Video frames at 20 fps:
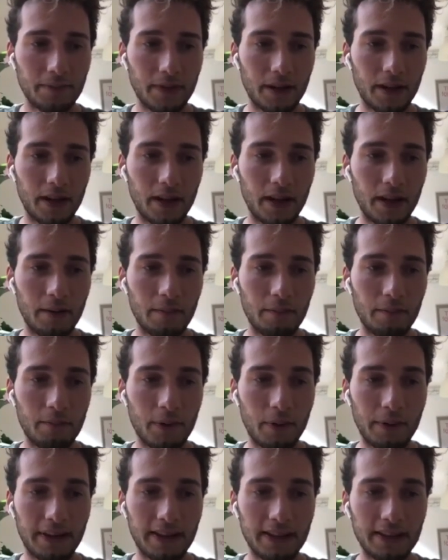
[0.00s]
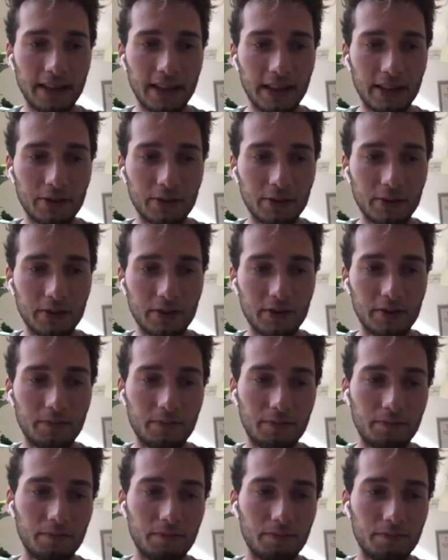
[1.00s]
public intellectuals
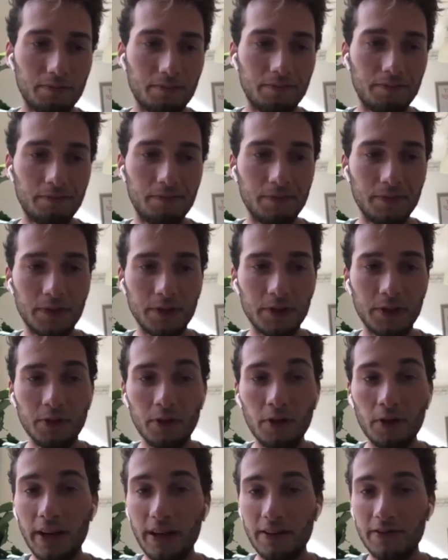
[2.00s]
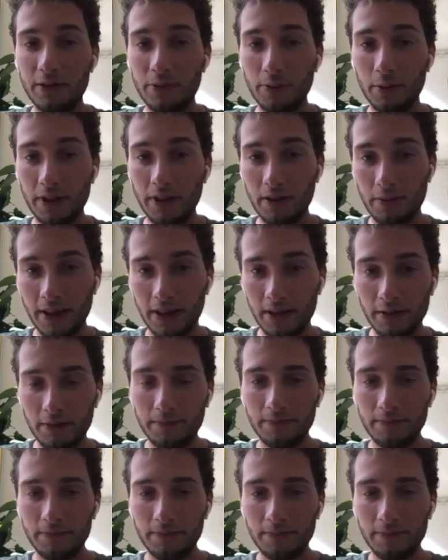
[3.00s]
do not have to worry about,